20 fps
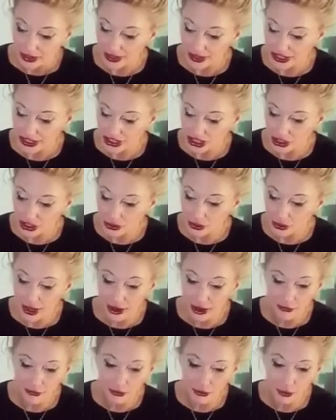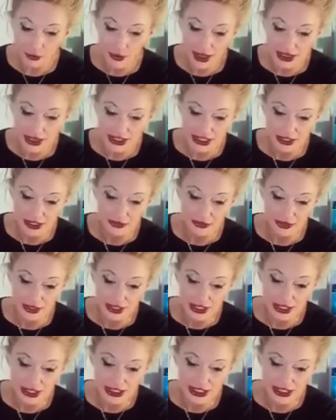They do have romantic
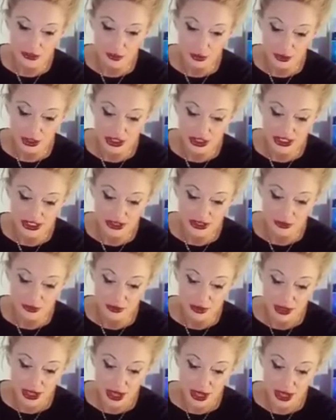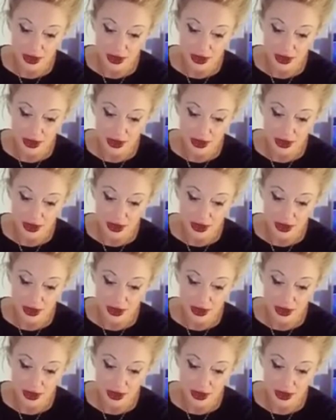feelings towards you.